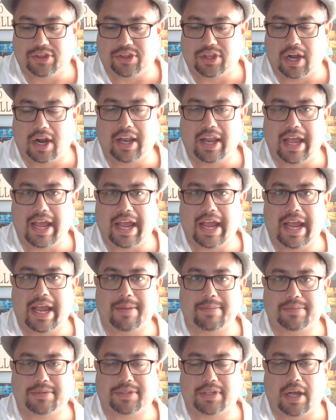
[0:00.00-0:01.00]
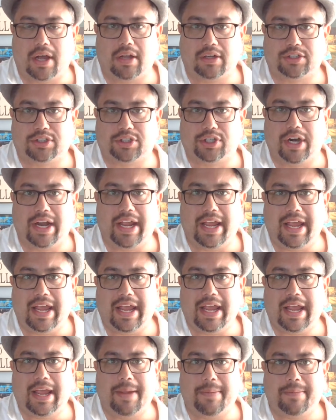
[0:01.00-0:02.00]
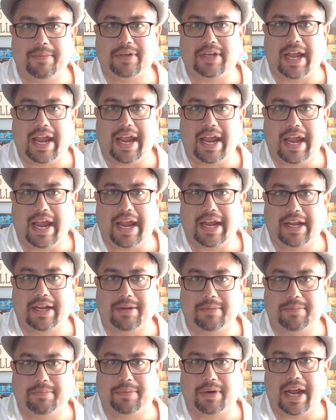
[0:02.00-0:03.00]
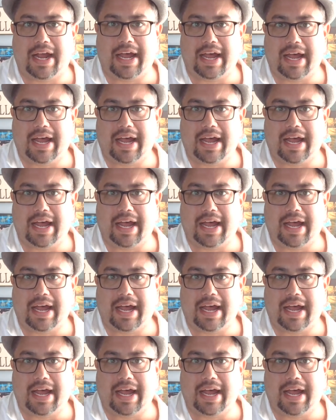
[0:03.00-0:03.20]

our lamps all trimmed and bright.